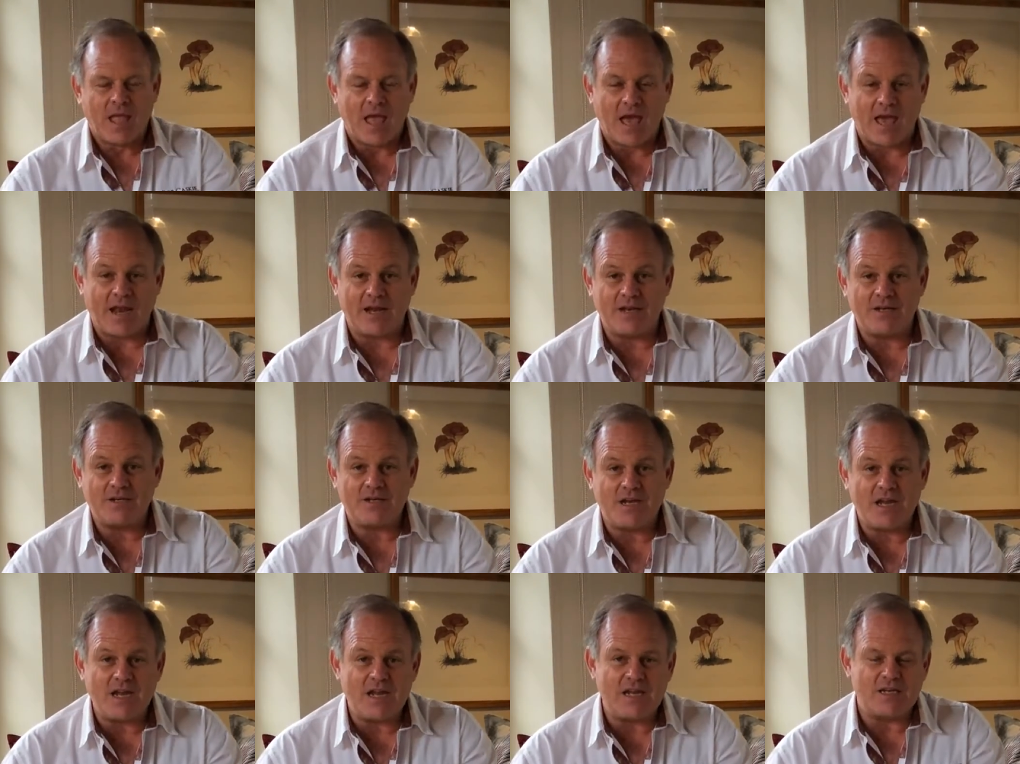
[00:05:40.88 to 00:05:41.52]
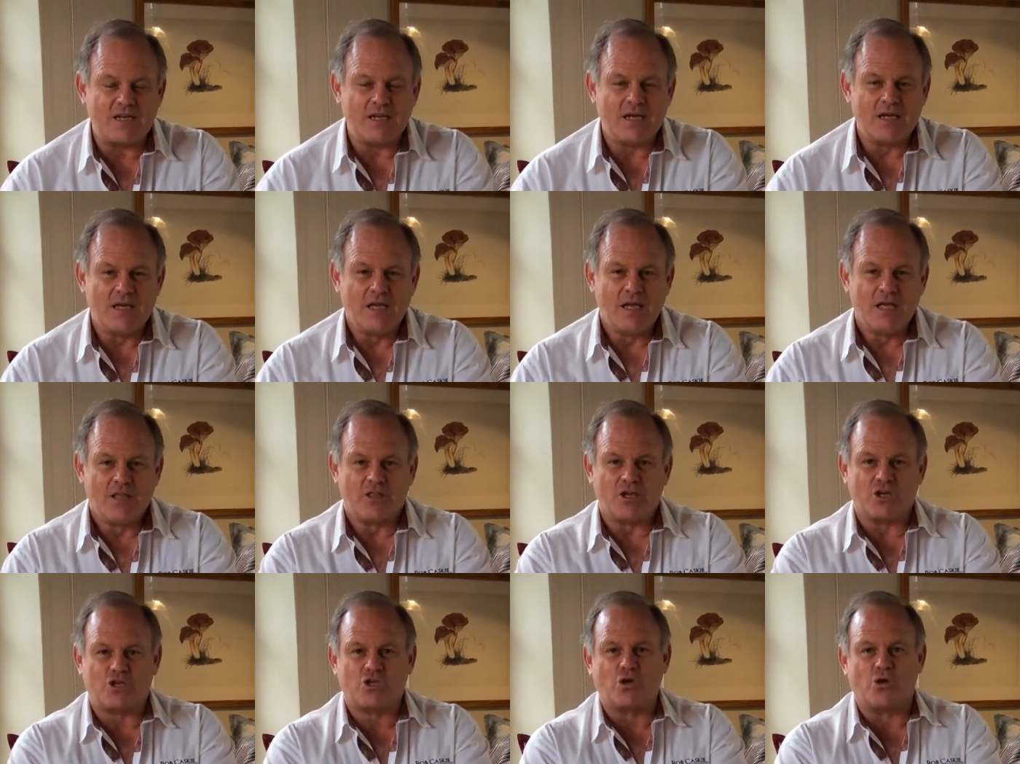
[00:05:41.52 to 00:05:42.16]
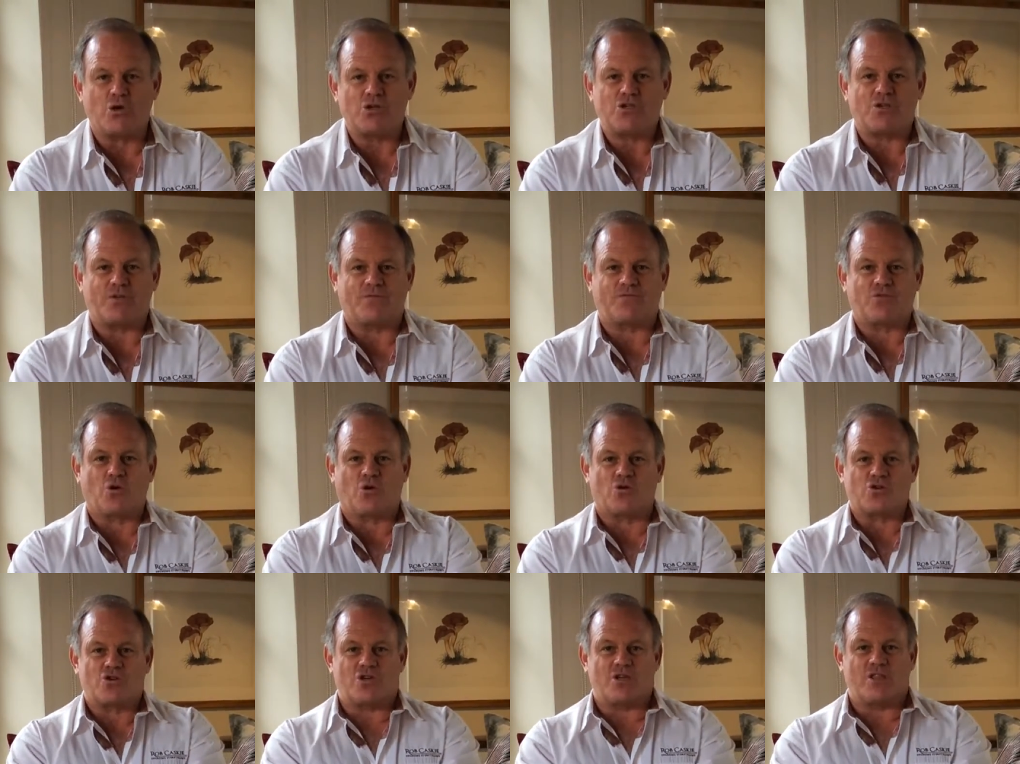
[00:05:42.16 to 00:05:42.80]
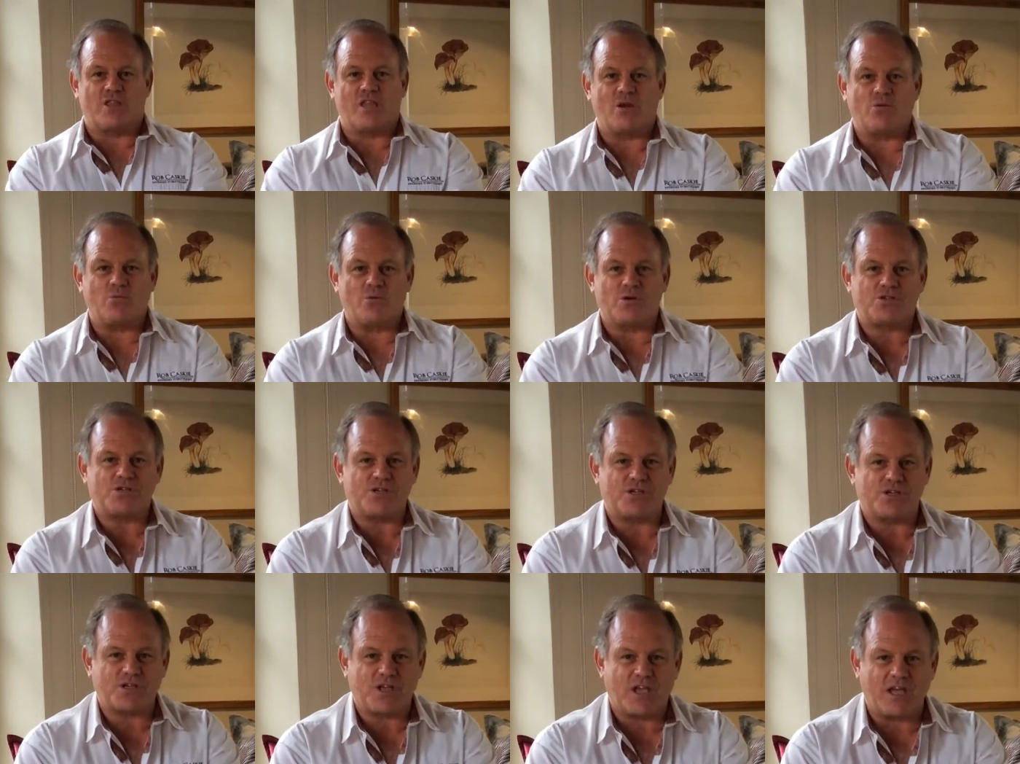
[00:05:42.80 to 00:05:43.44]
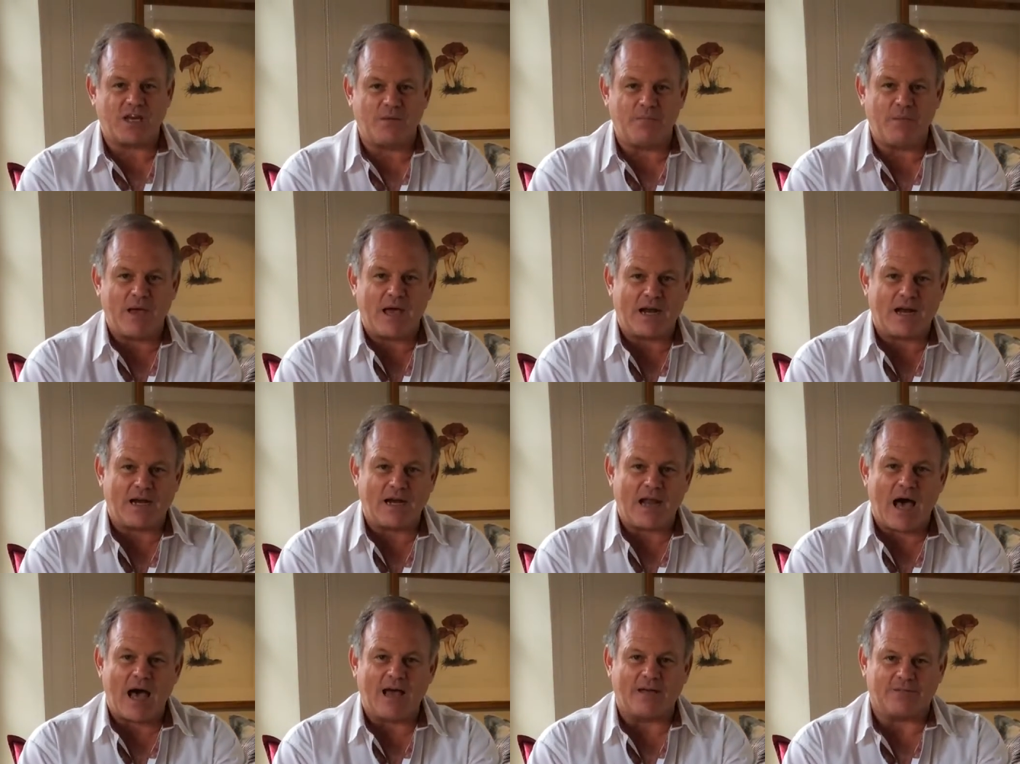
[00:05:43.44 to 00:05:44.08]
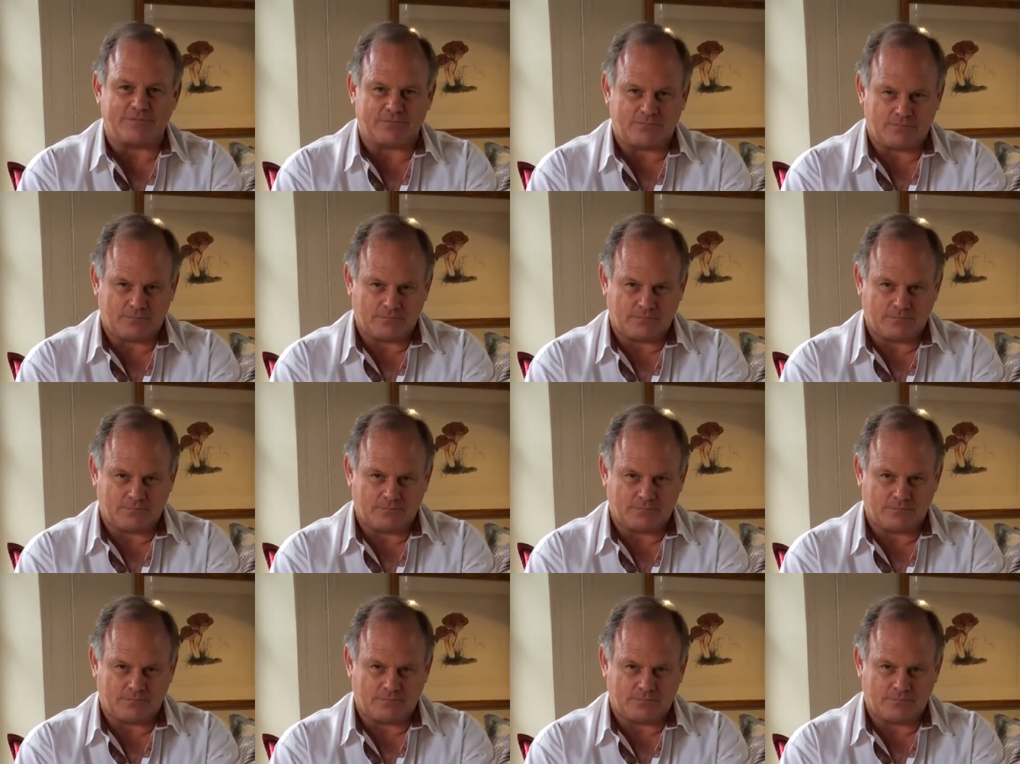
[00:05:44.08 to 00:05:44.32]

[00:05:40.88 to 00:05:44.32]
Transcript: And indeed, the choice of torture then was to skin a man alive.